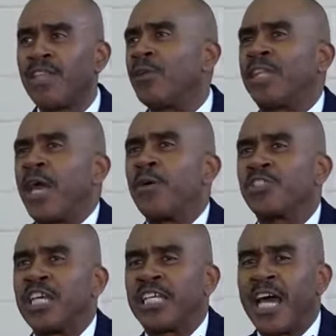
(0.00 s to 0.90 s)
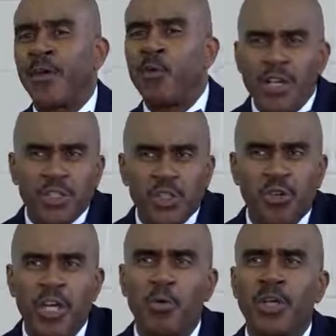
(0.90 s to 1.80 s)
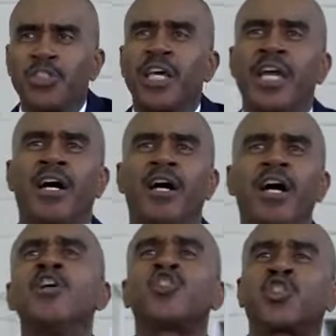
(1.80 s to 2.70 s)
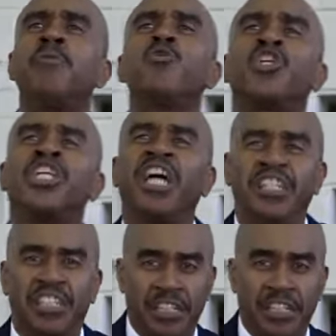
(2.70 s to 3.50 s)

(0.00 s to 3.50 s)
That they was together. What tree was they smooching under?